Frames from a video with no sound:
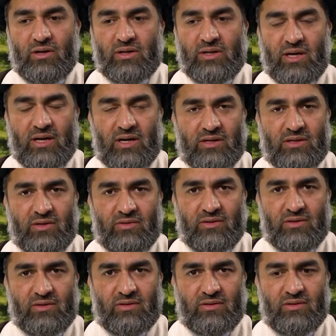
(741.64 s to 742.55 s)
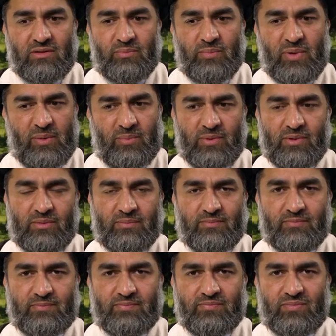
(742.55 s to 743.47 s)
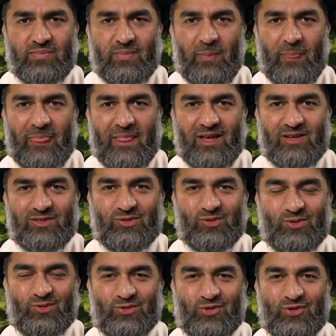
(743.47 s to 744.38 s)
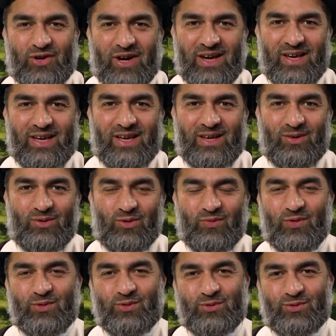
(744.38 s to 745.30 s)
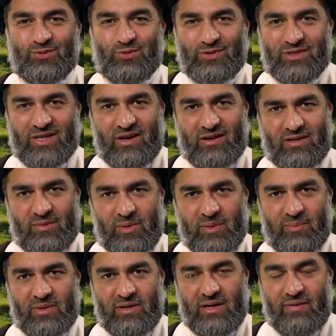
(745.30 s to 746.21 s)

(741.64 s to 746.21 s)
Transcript: character people. So try and look for those good character people.